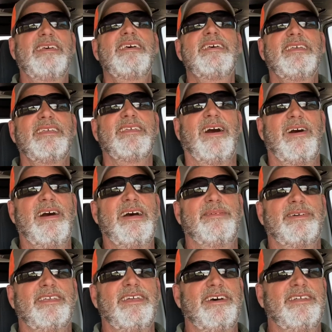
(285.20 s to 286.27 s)
Y'all have
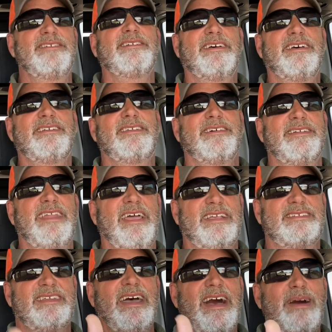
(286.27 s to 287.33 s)
a good one. Until
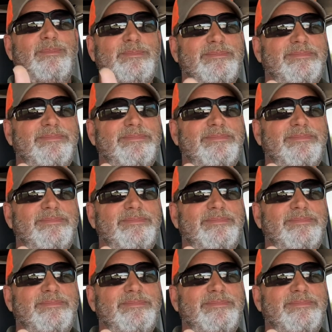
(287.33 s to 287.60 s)
next time.